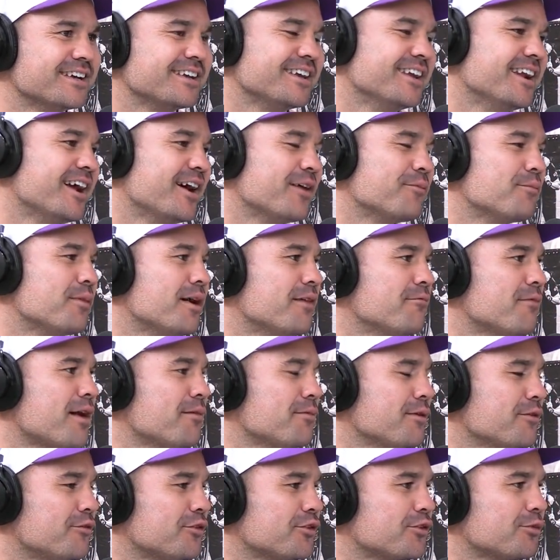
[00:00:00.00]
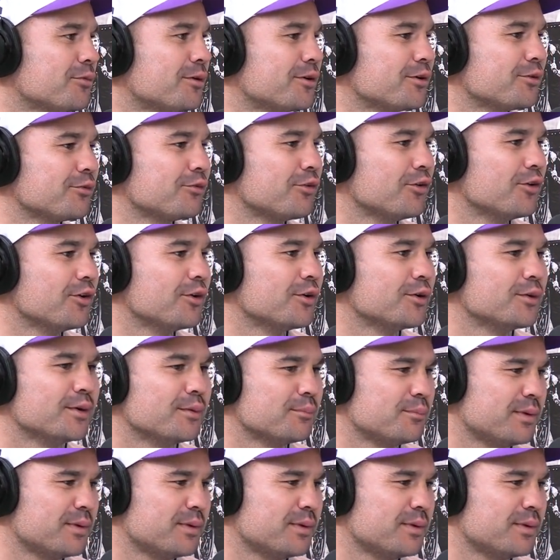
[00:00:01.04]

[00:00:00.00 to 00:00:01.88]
You know, maybe if it's 1 or 2,